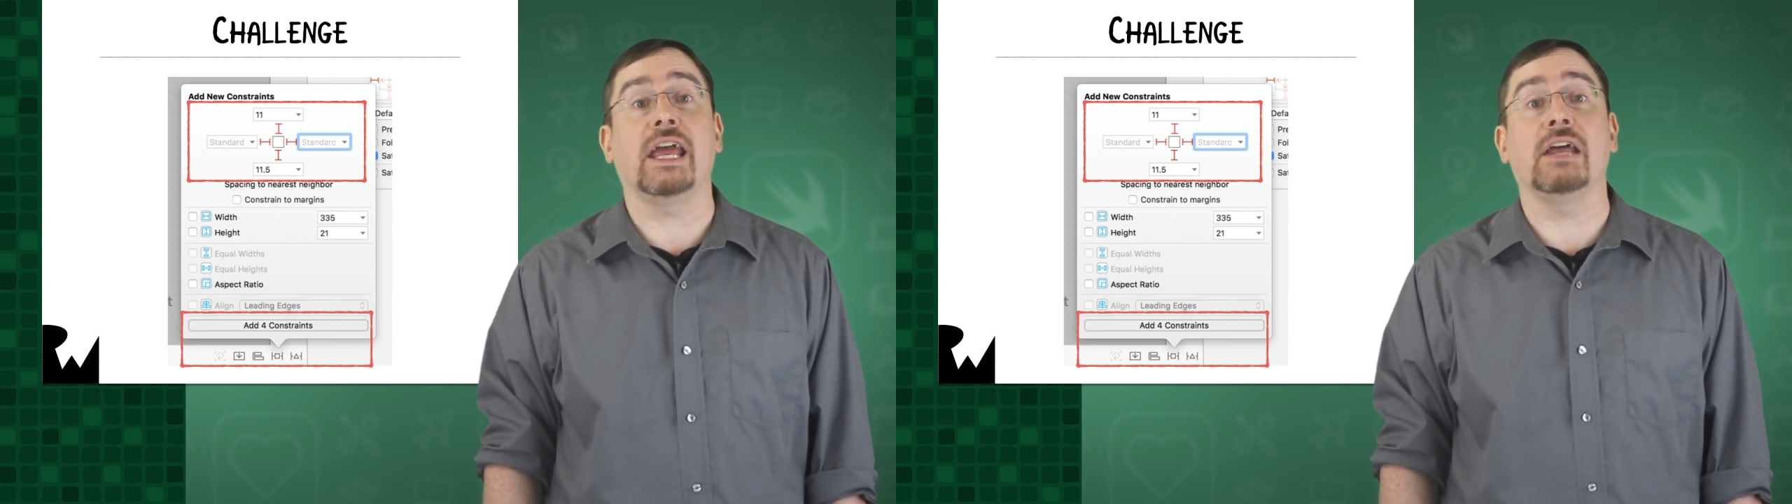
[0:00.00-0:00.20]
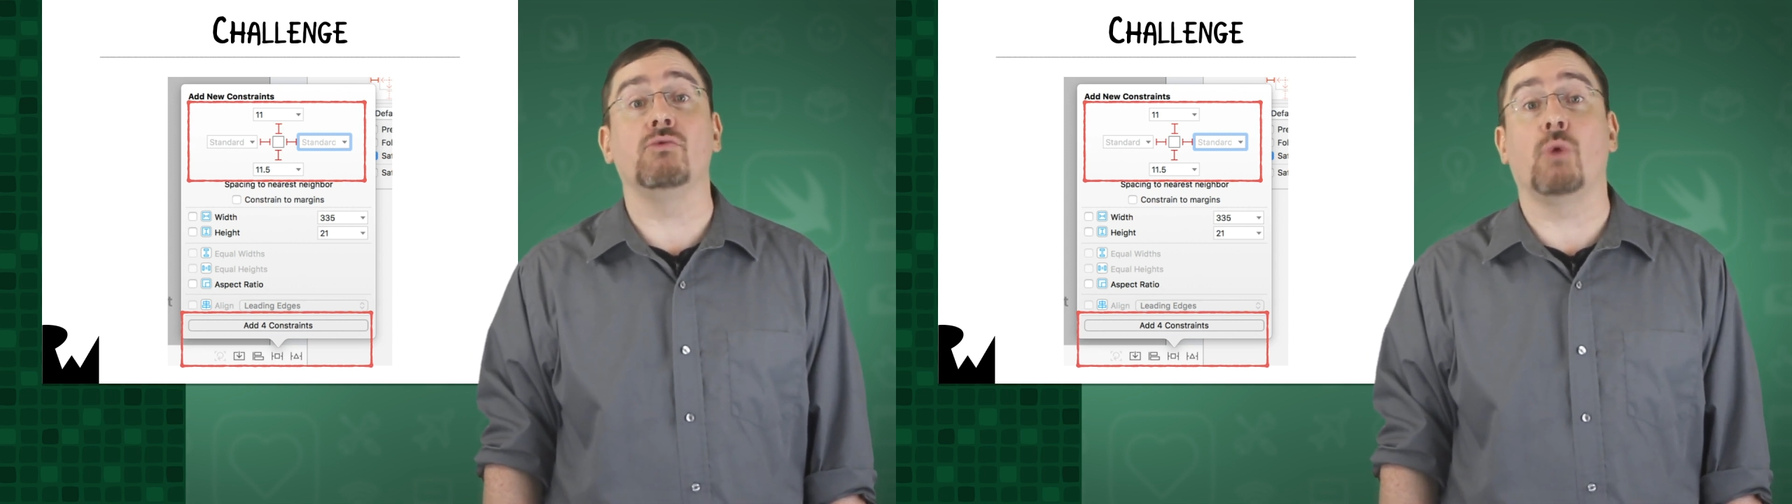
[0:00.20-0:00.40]

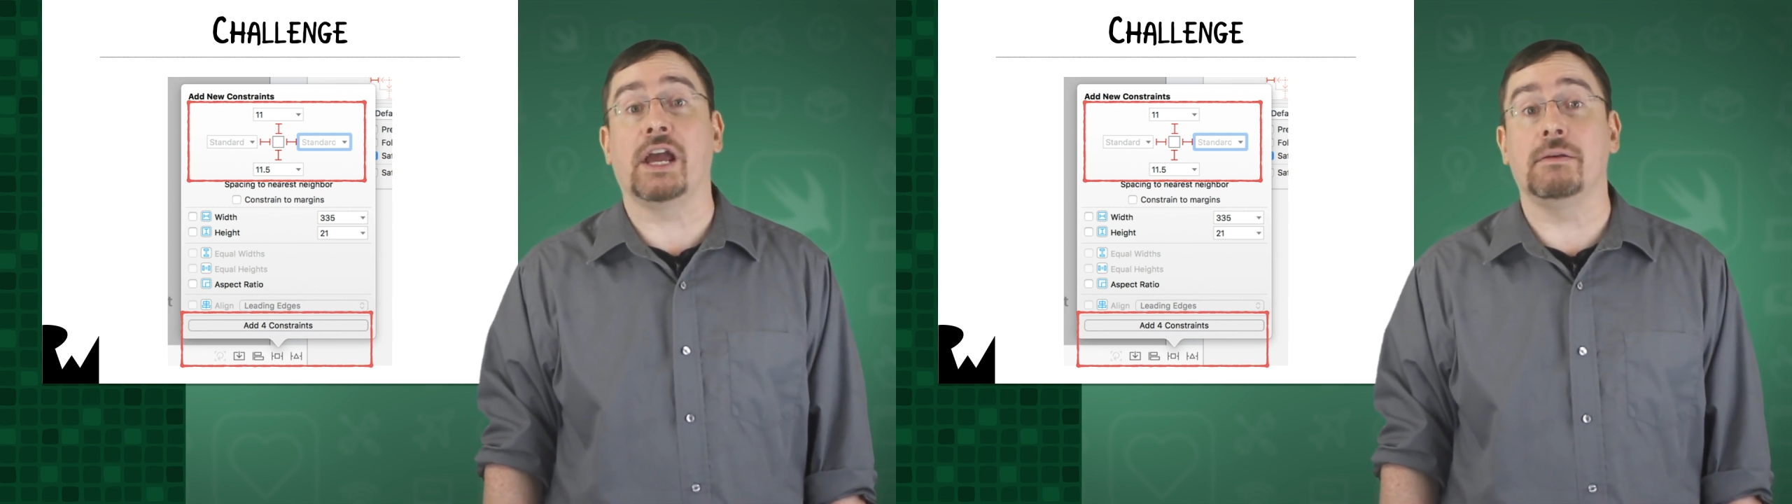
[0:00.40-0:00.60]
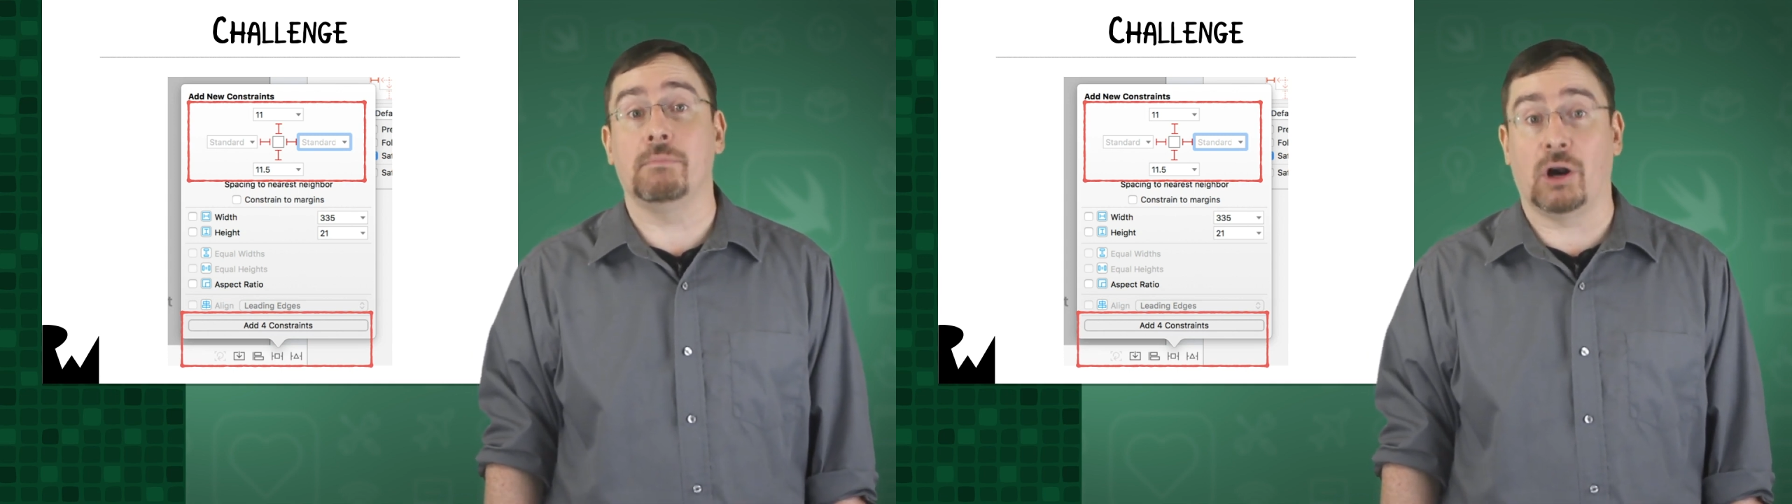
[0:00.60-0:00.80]
and
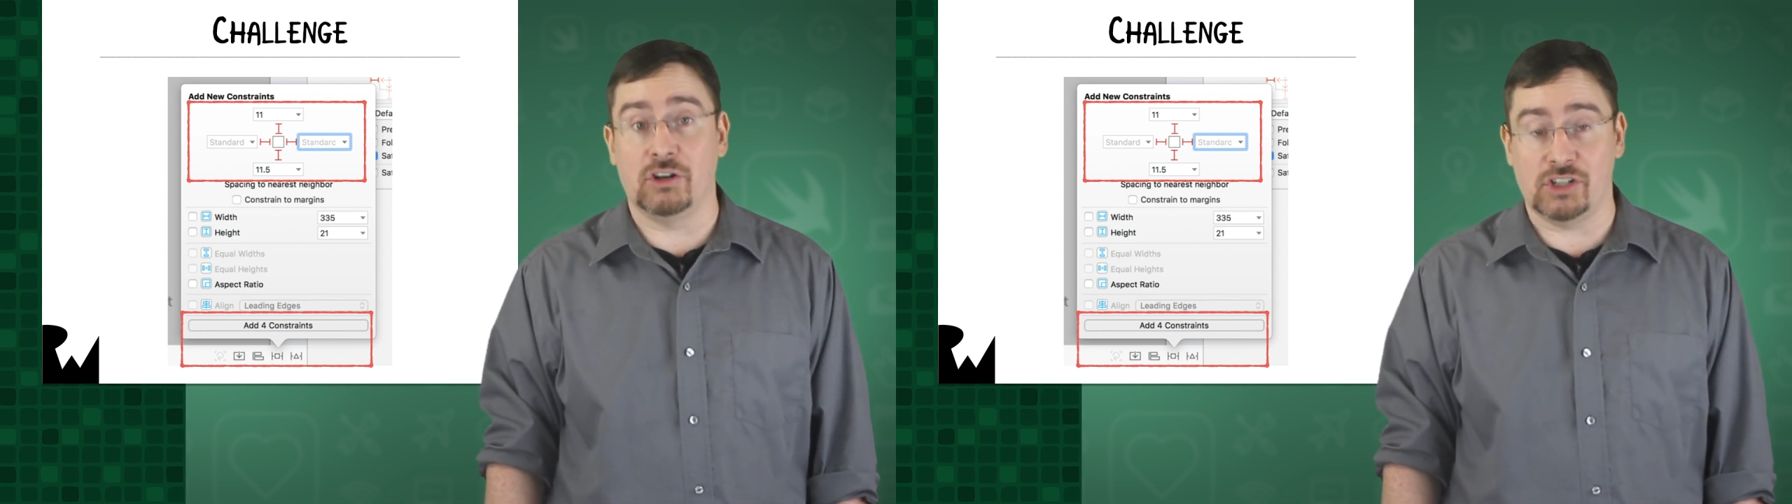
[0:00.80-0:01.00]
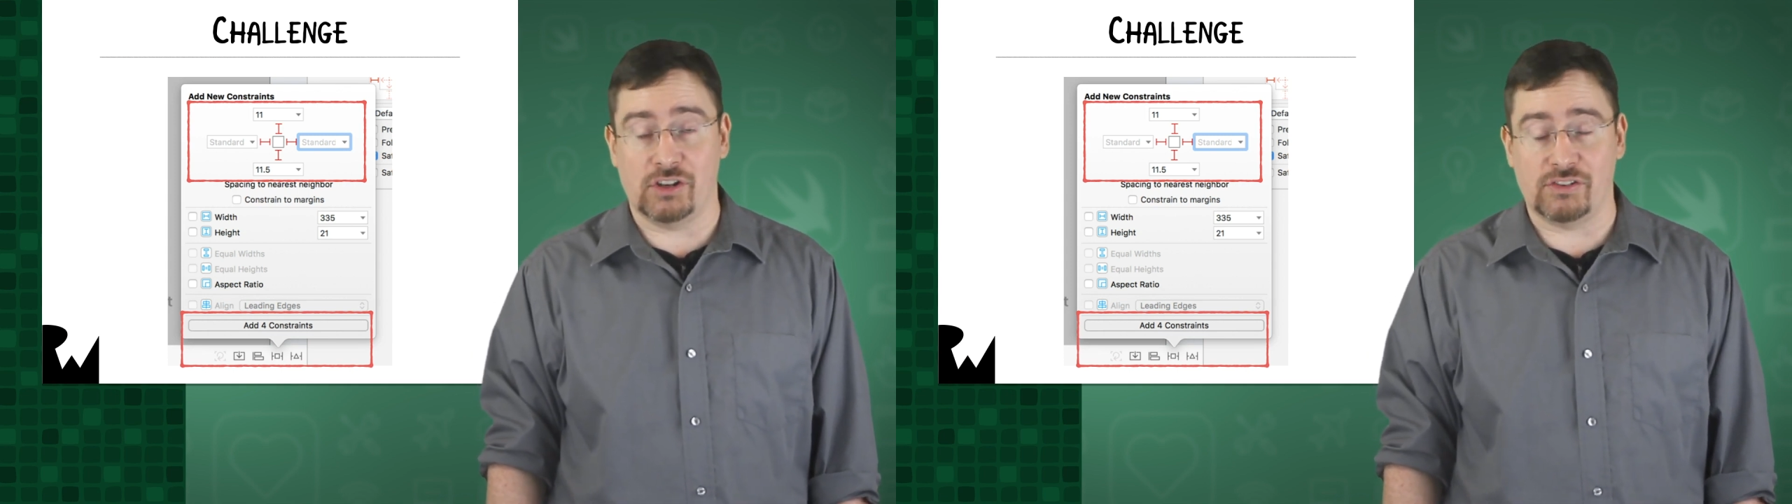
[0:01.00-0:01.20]
right
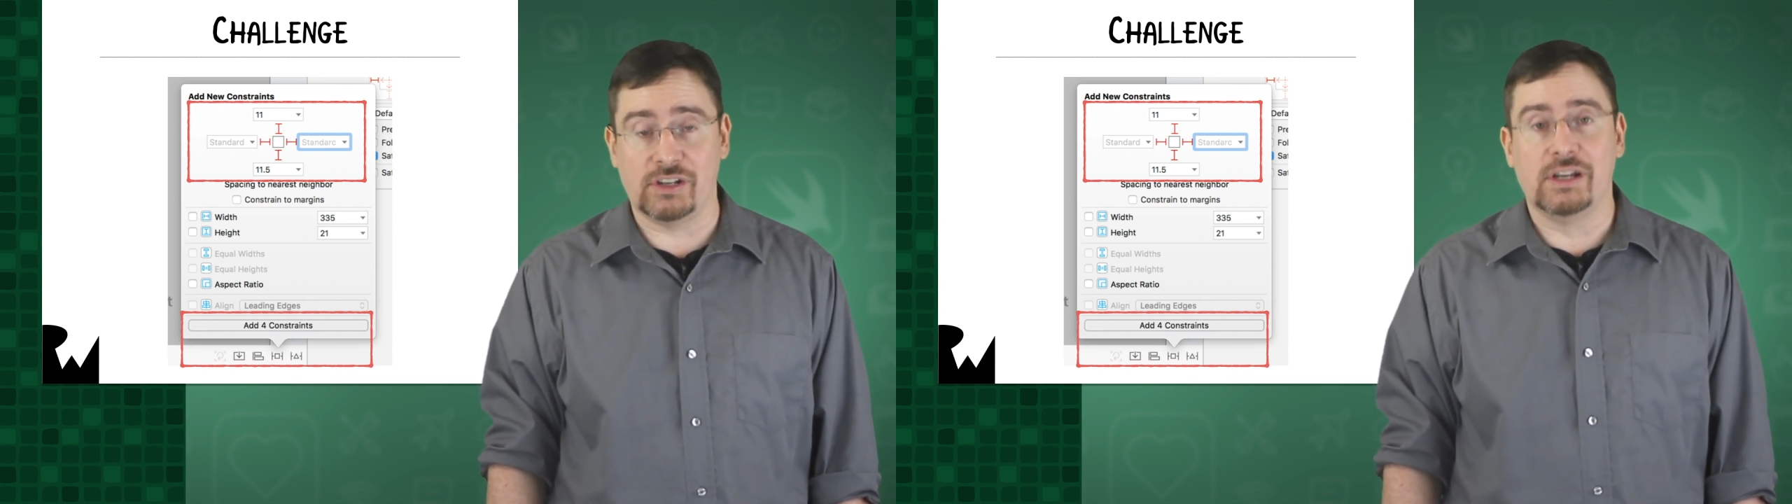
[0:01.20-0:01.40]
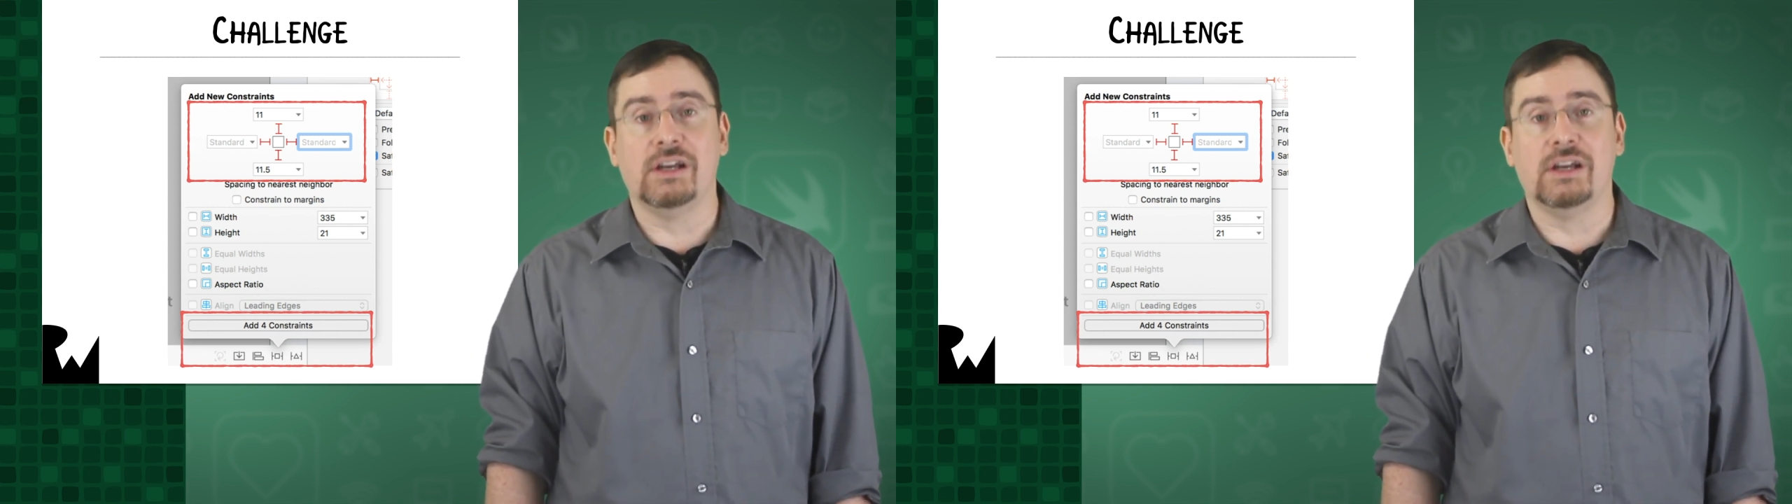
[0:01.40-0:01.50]
margins.